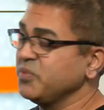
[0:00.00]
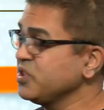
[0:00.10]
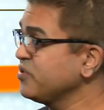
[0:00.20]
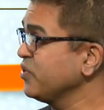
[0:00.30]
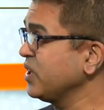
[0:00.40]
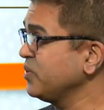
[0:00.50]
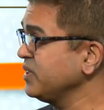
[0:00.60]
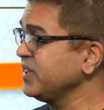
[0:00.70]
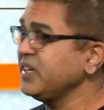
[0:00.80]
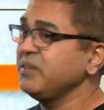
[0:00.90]
most
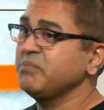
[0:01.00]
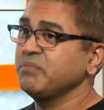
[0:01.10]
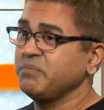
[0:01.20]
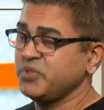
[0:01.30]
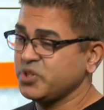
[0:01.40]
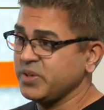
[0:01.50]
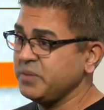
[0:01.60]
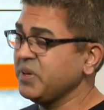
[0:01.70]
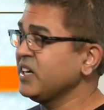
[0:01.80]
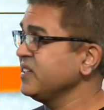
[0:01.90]
frequently tree
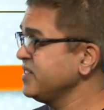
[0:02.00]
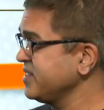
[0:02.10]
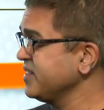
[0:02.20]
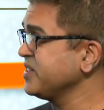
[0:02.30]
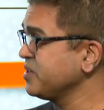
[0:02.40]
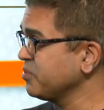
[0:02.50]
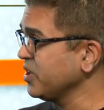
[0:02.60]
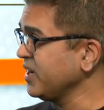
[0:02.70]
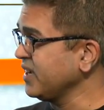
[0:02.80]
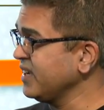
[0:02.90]
pollens in the
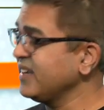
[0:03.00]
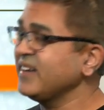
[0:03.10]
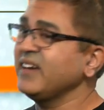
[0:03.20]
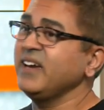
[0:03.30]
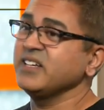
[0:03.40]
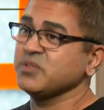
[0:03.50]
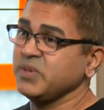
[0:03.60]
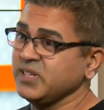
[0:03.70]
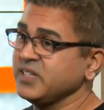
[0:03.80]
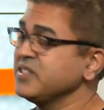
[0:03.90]
spring, as
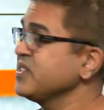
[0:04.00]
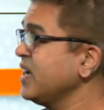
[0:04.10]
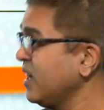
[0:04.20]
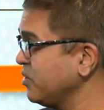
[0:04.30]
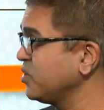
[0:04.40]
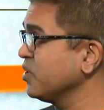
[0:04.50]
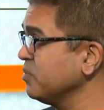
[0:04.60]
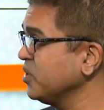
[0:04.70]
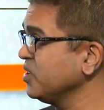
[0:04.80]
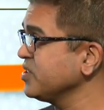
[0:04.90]
well as outdoor
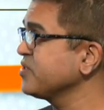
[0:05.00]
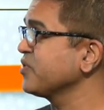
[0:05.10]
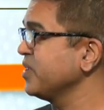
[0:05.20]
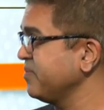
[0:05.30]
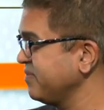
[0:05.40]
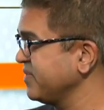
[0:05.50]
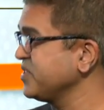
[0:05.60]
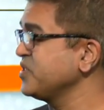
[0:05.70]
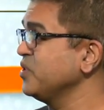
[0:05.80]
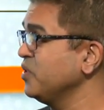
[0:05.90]
molds from the
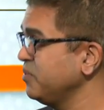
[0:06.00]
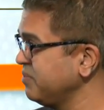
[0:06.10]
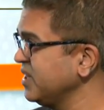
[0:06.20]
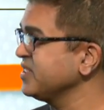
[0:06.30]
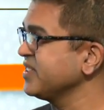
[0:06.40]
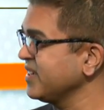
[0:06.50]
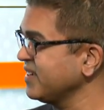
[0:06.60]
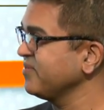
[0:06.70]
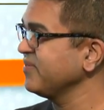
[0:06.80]
snow melting